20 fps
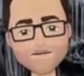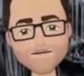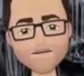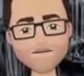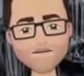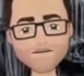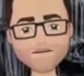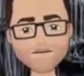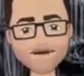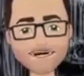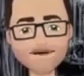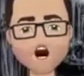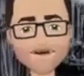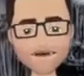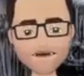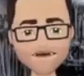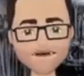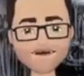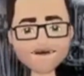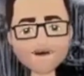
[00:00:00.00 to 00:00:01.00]
So
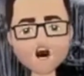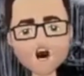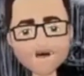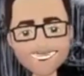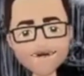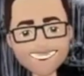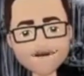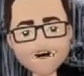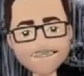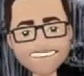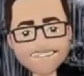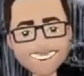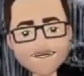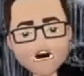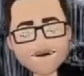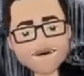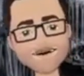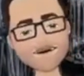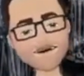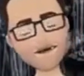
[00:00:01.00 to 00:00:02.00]
I've already mentioned
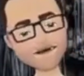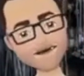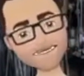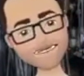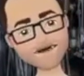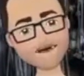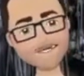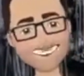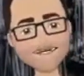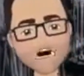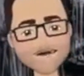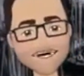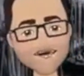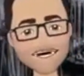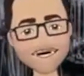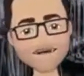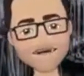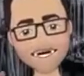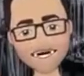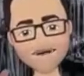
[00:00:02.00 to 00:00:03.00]
virtual
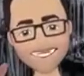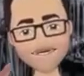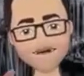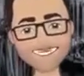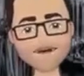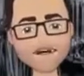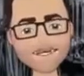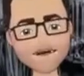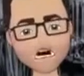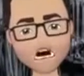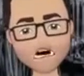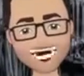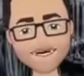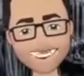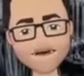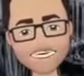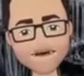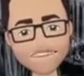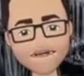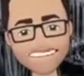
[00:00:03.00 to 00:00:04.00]
assistants, and you may not know what a
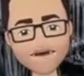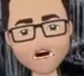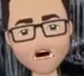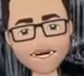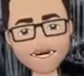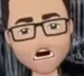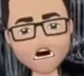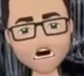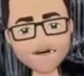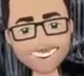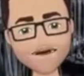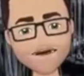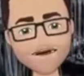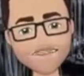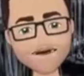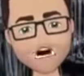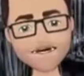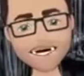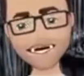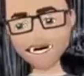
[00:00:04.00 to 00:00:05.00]
virtual assistant
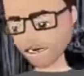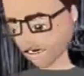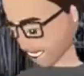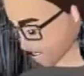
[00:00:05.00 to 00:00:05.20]
is. You may